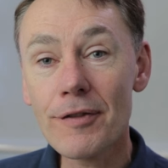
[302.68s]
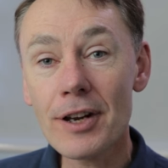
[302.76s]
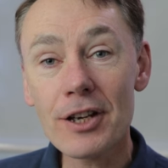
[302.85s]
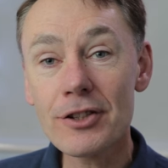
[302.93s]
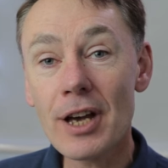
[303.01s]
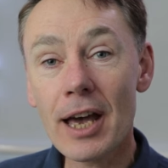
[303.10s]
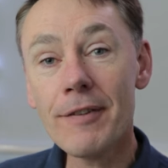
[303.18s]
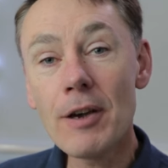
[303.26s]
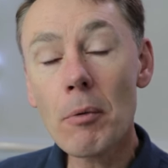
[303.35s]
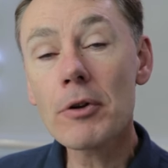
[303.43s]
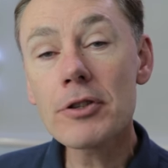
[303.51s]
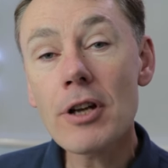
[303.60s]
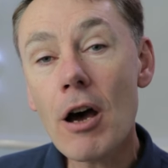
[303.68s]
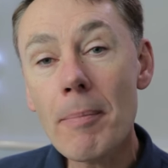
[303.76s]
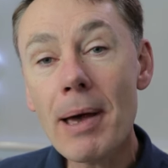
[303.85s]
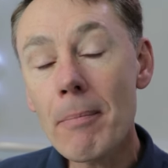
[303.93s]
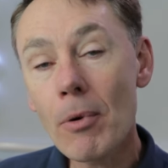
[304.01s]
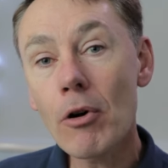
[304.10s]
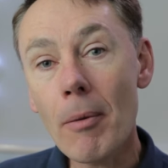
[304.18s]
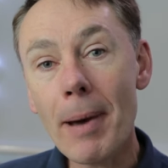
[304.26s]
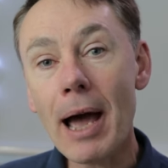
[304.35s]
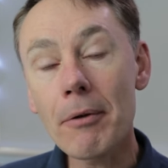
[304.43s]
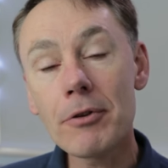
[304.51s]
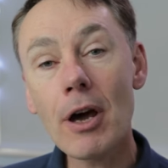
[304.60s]
finish, if you want to know a bit more
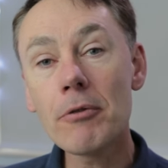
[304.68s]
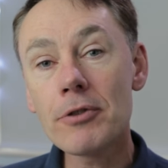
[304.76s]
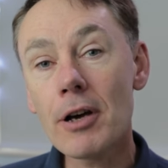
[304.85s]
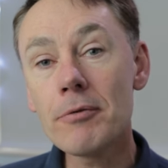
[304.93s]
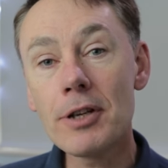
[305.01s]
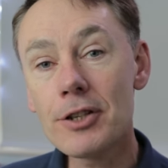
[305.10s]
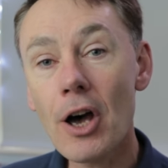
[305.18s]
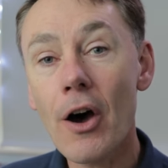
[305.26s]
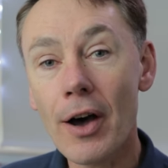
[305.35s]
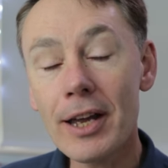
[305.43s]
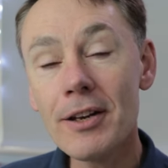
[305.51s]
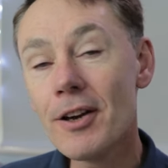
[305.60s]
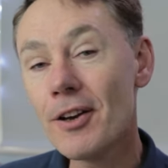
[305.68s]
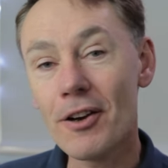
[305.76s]
about Noto Design,